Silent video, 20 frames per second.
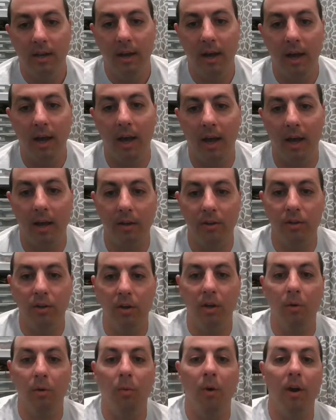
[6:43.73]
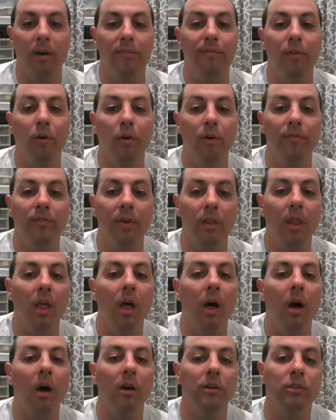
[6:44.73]
You're going to want a 4-foot
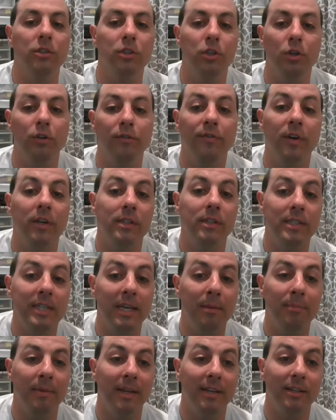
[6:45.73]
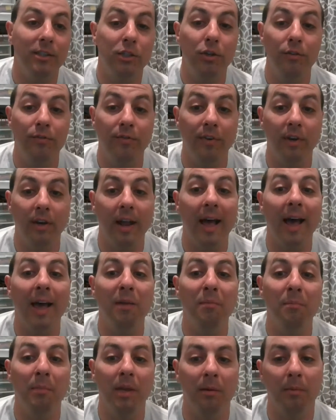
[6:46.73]
long, 2-foot deep, and 2-foot high
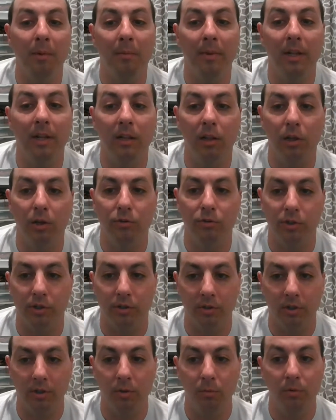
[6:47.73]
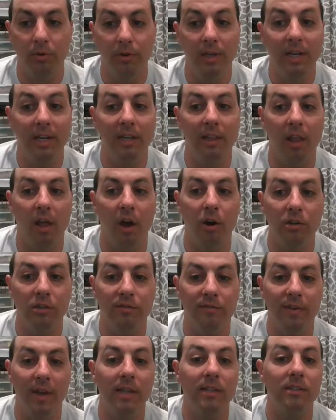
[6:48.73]
minimum enclosure. You will need large
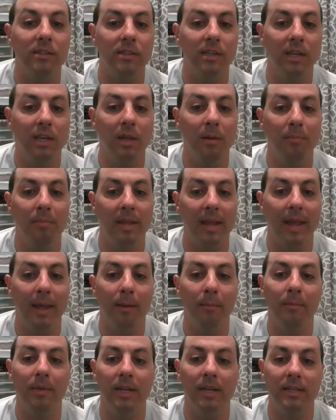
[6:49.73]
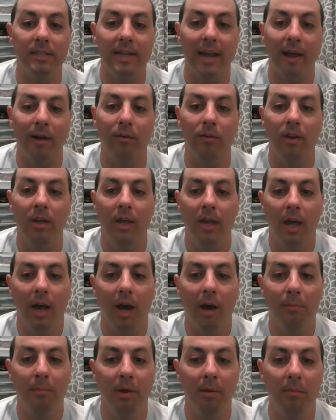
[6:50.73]
vents to keep the ambient down,
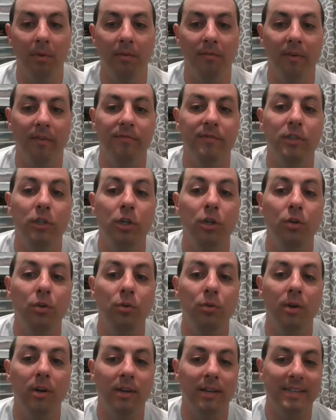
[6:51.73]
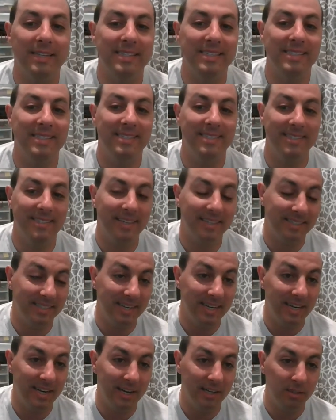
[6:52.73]
a minimum of 2
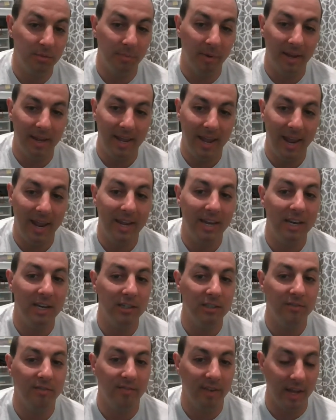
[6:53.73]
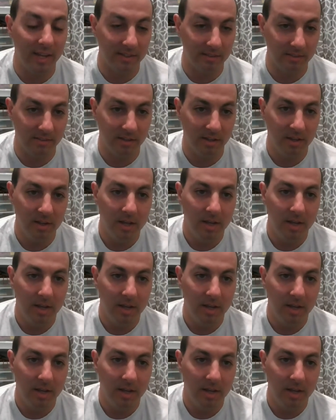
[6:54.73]
16-inch by 8-inch vents.